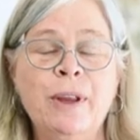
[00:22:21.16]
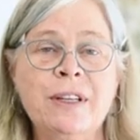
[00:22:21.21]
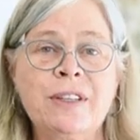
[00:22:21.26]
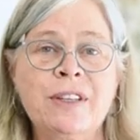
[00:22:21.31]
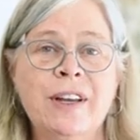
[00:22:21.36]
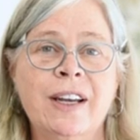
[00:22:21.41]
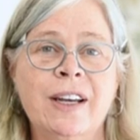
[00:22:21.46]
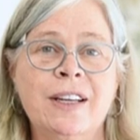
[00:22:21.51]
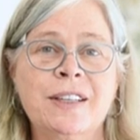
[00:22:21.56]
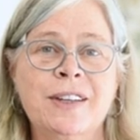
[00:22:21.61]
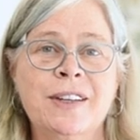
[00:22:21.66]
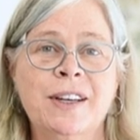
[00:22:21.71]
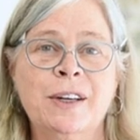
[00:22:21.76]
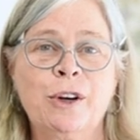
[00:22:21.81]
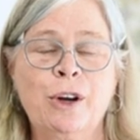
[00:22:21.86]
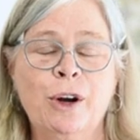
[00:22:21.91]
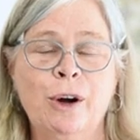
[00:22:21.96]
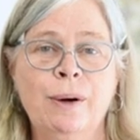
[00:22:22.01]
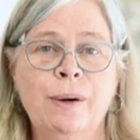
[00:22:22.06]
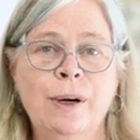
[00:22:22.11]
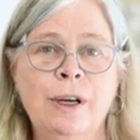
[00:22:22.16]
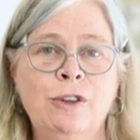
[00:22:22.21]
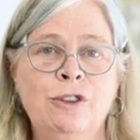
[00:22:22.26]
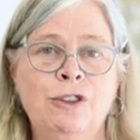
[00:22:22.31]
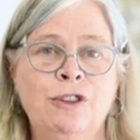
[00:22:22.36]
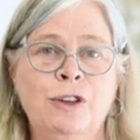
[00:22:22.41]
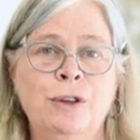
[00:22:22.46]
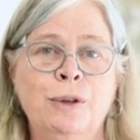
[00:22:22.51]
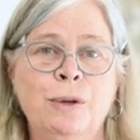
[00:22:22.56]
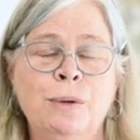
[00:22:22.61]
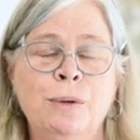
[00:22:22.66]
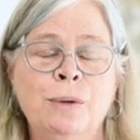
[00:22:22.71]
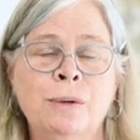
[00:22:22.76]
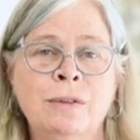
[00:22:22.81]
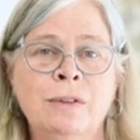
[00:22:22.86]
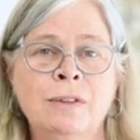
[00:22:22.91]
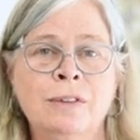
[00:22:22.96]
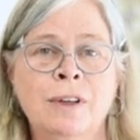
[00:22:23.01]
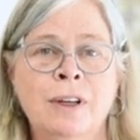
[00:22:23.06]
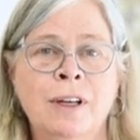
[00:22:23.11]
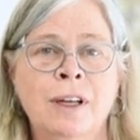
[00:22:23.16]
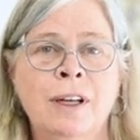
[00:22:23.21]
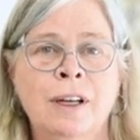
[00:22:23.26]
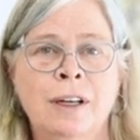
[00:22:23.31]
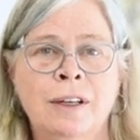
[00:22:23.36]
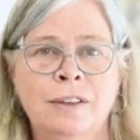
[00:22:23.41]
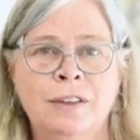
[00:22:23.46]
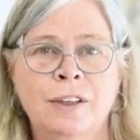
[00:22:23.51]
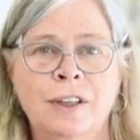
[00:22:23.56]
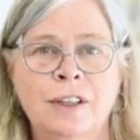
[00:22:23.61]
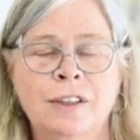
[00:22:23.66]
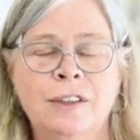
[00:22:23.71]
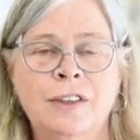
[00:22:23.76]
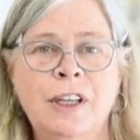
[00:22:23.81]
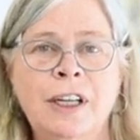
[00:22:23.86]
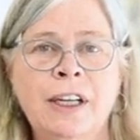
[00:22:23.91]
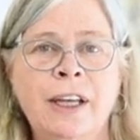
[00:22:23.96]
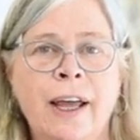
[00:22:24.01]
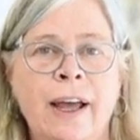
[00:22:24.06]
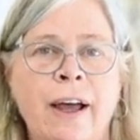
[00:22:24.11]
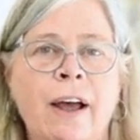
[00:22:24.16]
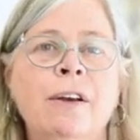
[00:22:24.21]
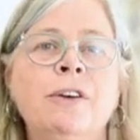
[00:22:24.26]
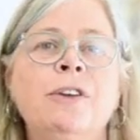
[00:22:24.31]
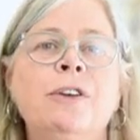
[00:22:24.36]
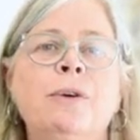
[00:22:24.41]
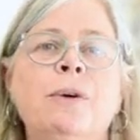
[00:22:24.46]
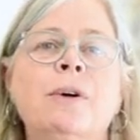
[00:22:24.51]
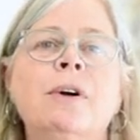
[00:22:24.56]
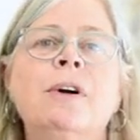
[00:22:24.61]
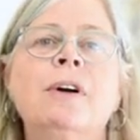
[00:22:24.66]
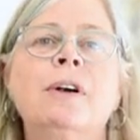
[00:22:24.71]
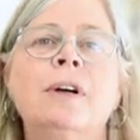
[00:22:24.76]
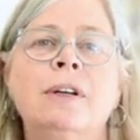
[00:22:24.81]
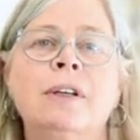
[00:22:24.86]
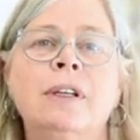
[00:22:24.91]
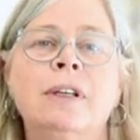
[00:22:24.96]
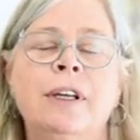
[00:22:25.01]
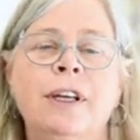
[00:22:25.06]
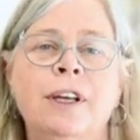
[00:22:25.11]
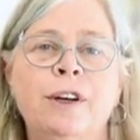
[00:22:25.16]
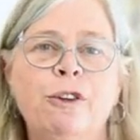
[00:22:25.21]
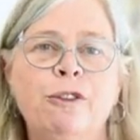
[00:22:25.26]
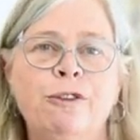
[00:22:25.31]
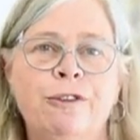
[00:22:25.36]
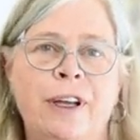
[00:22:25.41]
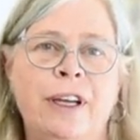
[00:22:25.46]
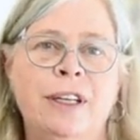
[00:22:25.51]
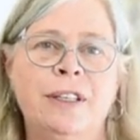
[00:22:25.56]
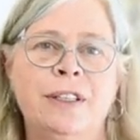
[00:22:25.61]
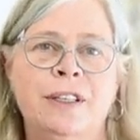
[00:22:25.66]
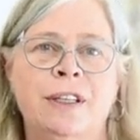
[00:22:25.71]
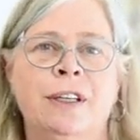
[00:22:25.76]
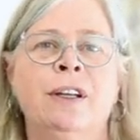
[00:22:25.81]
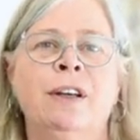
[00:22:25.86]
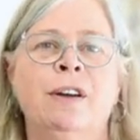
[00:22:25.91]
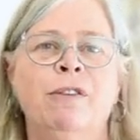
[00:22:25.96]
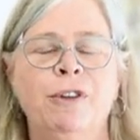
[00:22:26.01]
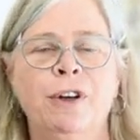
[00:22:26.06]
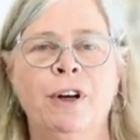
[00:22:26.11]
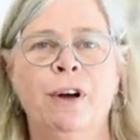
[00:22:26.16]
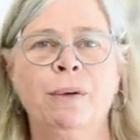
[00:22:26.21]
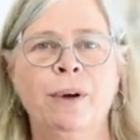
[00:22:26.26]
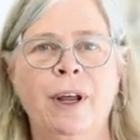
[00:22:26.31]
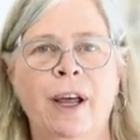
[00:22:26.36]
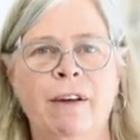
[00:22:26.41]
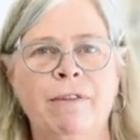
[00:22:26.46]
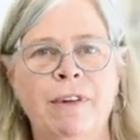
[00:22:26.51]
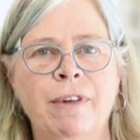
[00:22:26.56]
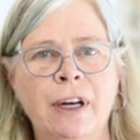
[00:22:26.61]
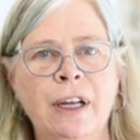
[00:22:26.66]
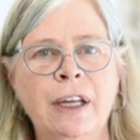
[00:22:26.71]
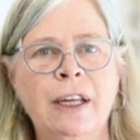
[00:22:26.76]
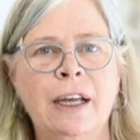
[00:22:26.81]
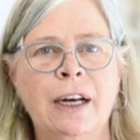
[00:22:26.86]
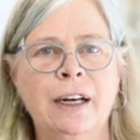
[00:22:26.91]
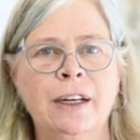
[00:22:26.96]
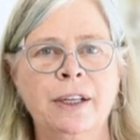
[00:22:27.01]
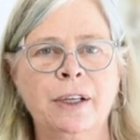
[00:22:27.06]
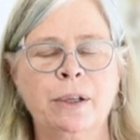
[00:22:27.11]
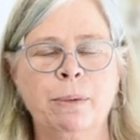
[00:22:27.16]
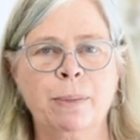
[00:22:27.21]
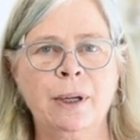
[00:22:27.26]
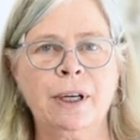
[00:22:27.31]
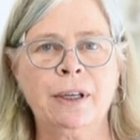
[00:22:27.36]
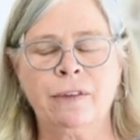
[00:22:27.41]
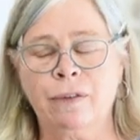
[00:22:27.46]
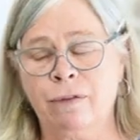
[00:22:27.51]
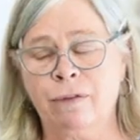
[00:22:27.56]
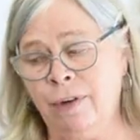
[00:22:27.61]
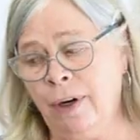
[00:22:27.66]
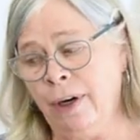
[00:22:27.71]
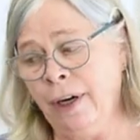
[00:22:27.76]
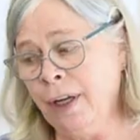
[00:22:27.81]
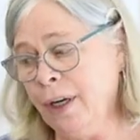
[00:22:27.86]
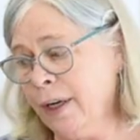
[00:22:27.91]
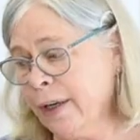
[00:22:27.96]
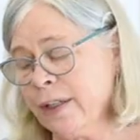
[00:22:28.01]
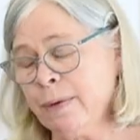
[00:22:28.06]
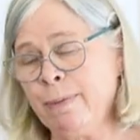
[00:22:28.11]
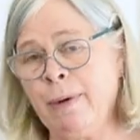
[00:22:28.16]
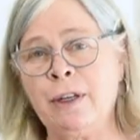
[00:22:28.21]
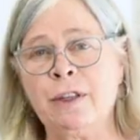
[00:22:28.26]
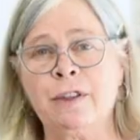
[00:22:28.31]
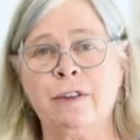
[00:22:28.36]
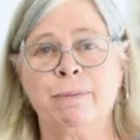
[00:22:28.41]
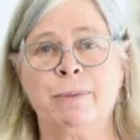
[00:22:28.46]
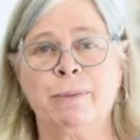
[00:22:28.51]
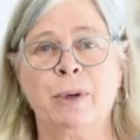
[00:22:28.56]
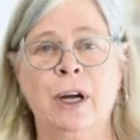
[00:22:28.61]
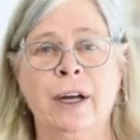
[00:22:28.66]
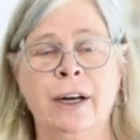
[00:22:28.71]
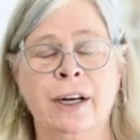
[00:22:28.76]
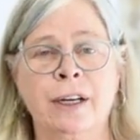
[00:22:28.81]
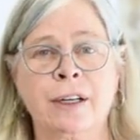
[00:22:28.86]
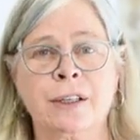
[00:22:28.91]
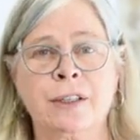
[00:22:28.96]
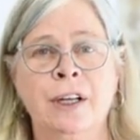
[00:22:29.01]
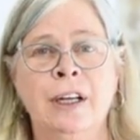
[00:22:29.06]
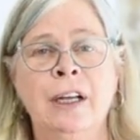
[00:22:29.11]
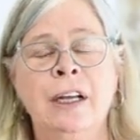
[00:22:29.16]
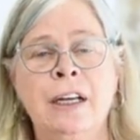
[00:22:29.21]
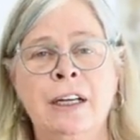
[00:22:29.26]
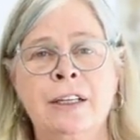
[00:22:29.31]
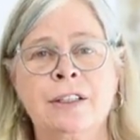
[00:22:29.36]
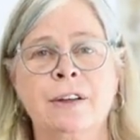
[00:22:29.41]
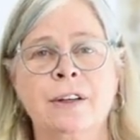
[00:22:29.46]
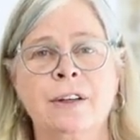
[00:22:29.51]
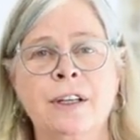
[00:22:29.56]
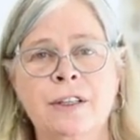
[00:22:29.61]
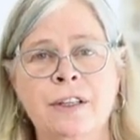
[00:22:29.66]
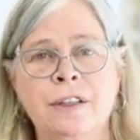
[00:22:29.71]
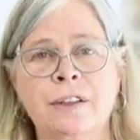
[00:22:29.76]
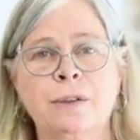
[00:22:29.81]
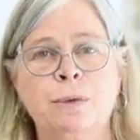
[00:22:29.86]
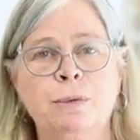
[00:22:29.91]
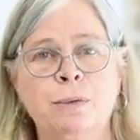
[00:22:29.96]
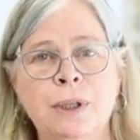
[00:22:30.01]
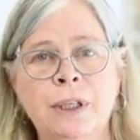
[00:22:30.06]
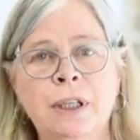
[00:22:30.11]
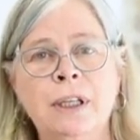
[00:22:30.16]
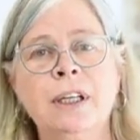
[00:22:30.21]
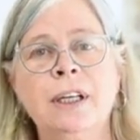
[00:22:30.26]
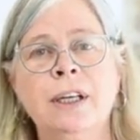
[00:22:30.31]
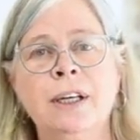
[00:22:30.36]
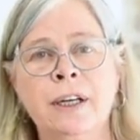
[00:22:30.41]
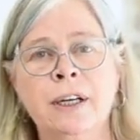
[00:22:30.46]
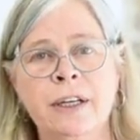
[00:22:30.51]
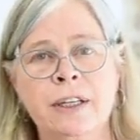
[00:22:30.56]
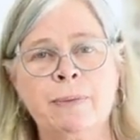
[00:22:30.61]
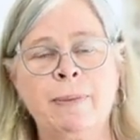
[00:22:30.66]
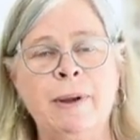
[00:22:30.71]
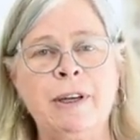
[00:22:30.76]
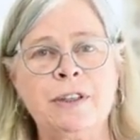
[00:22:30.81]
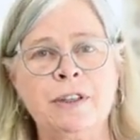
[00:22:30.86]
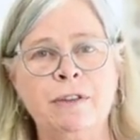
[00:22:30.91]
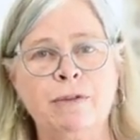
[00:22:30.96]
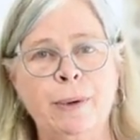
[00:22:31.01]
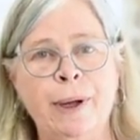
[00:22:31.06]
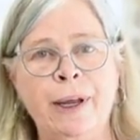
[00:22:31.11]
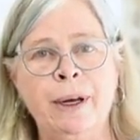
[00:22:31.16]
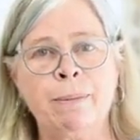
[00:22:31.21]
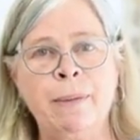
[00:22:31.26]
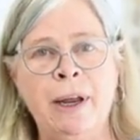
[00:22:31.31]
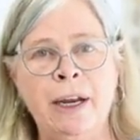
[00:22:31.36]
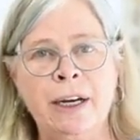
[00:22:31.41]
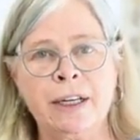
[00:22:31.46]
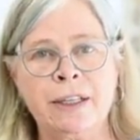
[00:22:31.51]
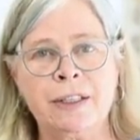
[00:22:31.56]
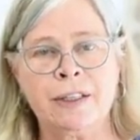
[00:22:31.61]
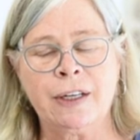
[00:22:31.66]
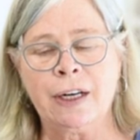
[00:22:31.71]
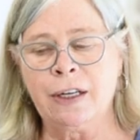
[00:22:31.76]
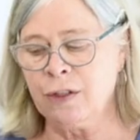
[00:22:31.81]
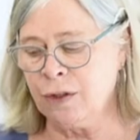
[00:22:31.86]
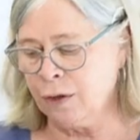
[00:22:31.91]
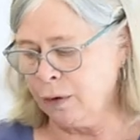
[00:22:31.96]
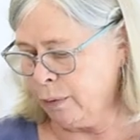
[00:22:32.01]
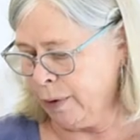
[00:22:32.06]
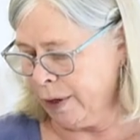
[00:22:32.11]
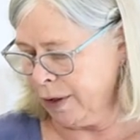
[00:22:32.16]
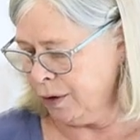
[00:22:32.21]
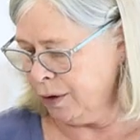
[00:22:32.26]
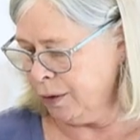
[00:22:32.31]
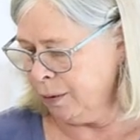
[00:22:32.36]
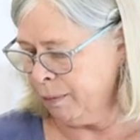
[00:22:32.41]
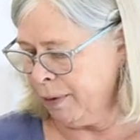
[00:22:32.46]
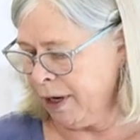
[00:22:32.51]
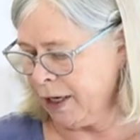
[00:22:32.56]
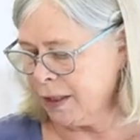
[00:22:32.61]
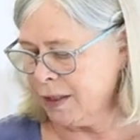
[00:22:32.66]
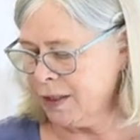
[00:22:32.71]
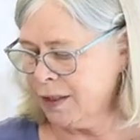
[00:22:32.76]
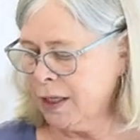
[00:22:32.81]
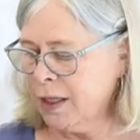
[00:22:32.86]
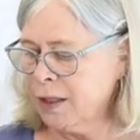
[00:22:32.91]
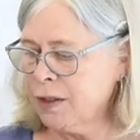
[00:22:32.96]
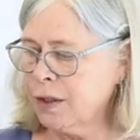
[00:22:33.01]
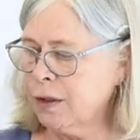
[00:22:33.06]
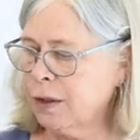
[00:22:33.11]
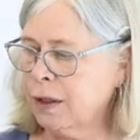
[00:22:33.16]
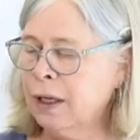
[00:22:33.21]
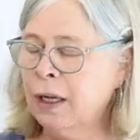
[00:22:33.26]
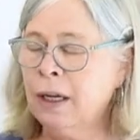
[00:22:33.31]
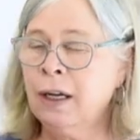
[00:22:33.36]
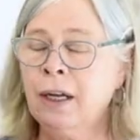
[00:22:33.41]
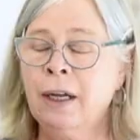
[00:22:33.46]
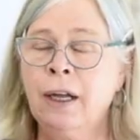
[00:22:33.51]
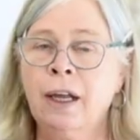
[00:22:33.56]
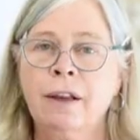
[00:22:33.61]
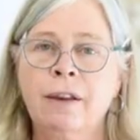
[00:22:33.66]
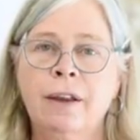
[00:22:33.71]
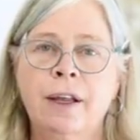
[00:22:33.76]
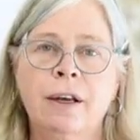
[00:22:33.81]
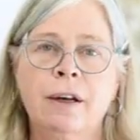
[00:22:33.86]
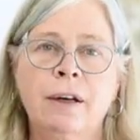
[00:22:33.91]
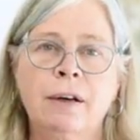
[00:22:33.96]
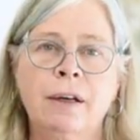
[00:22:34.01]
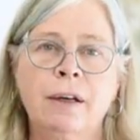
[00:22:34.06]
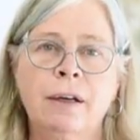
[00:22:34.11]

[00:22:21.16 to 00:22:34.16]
this has encouraged you to dig out your interfacing. And if you don't have any, get a little bit. It's a very inexpensive product. So this is a really inexpensive way to make a stencil, whether you make a stencil that